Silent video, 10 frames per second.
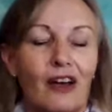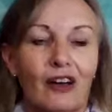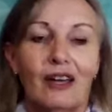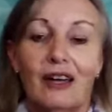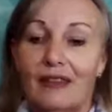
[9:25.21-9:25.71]

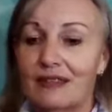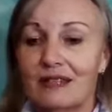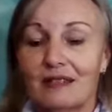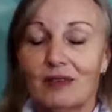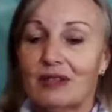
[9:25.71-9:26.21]
okay, this
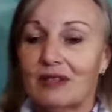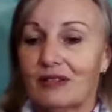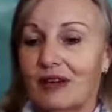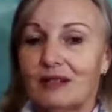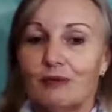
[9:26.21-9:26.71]
is what this
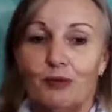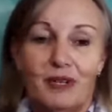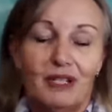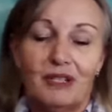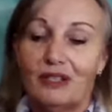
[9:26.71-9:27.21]
crazy woman
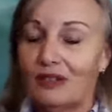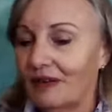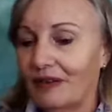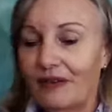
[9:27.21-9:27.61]
needs to do.